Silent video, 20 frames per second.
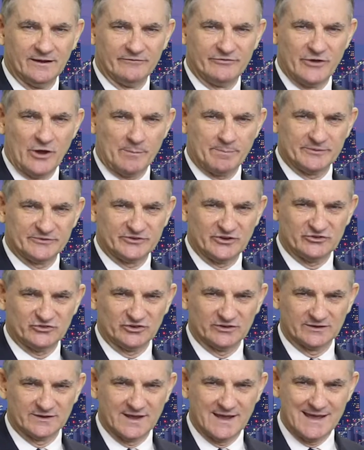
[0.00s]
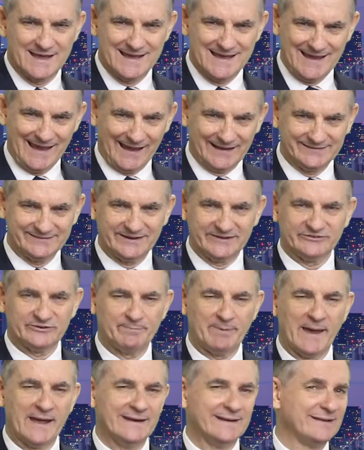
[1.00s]
of the opposition,
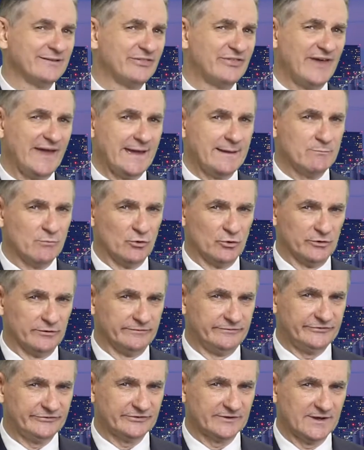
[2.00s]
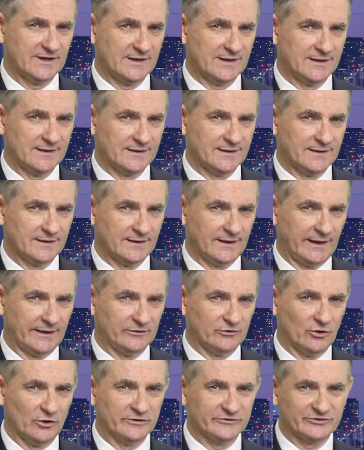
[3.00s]
anticipating their moves
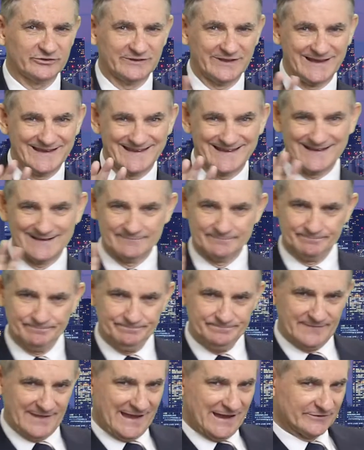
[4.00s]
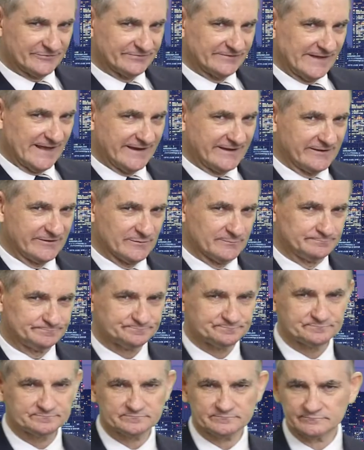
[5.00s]
and constantly outflanking them,
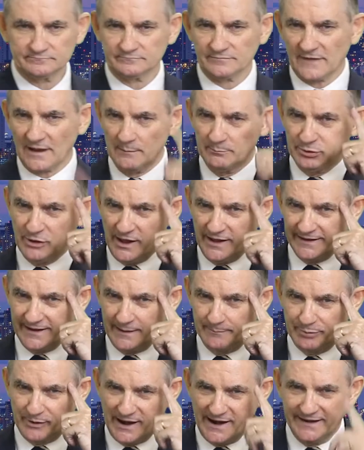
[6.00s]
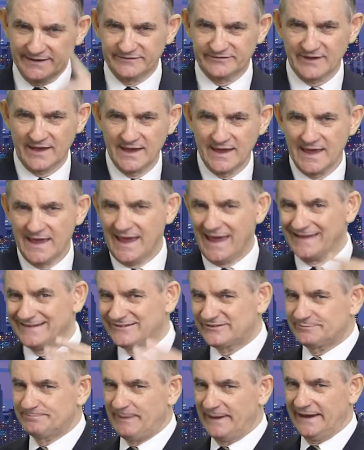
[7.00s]
applying our brains and
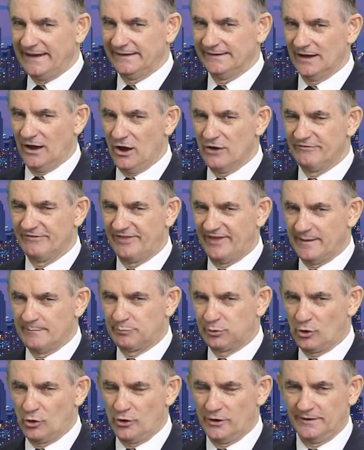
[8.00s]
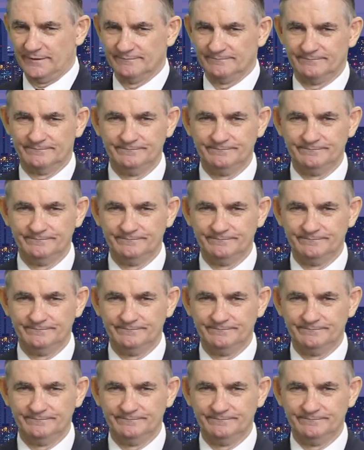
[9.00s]
speed over their brawn?